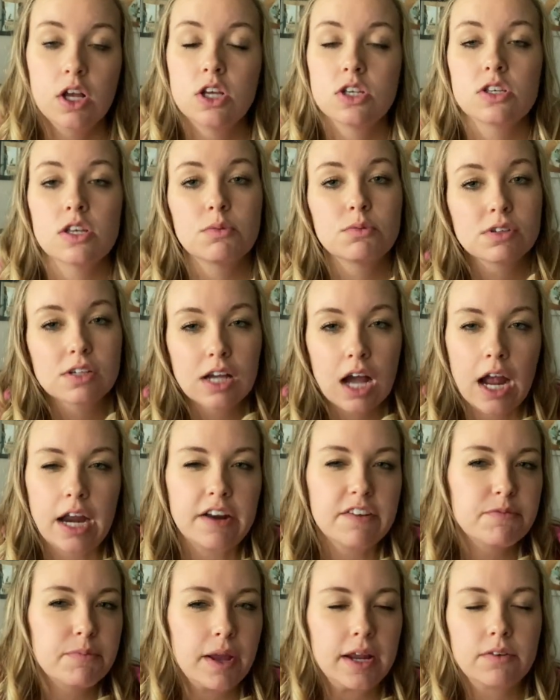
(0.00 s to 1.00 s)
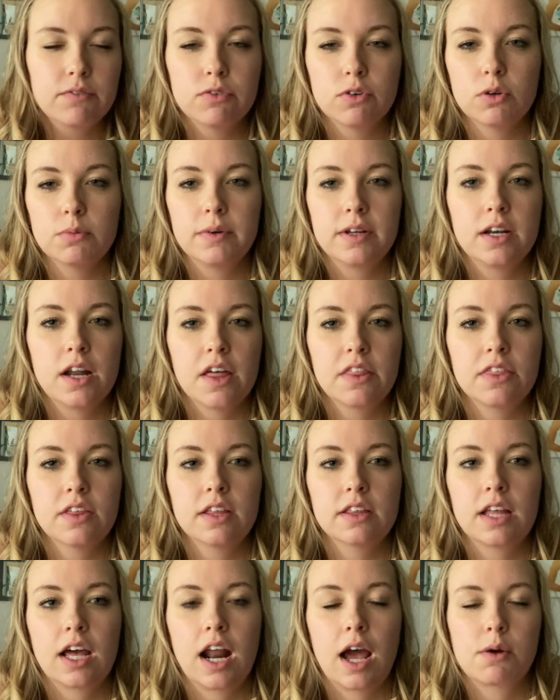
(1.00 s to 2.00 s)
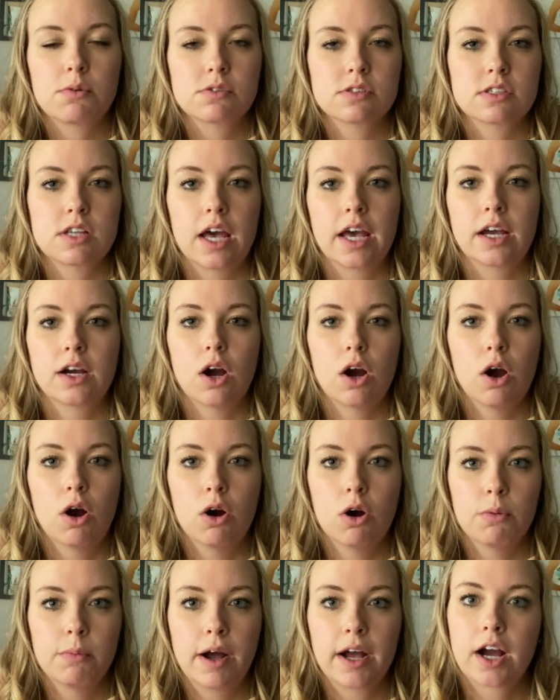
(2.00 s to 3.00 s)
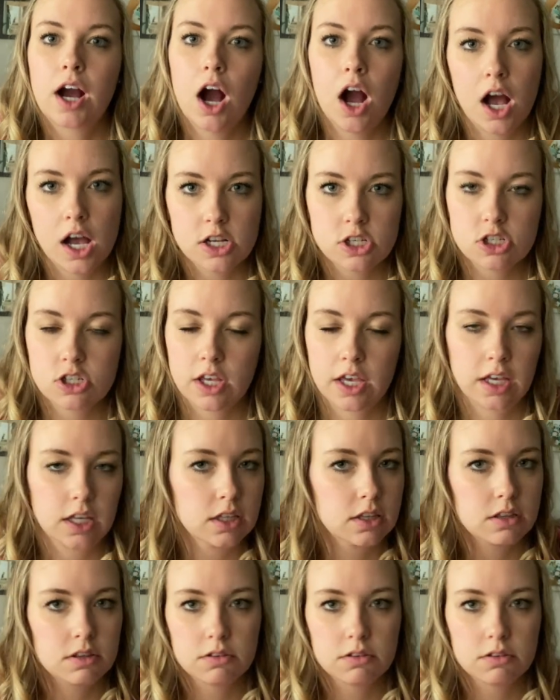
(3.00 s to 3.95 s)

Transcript: So they were kind of painful, but nothing that I was like, oh my gosh, like